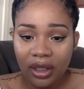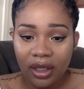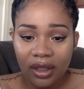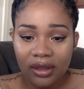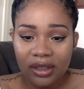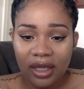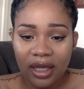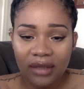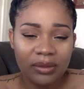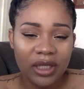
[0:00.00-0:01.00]
and
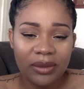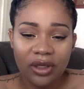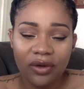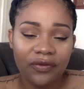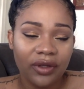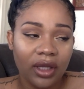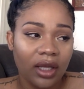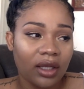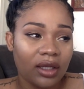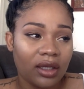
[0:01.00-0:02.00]
sometimes I don't feel like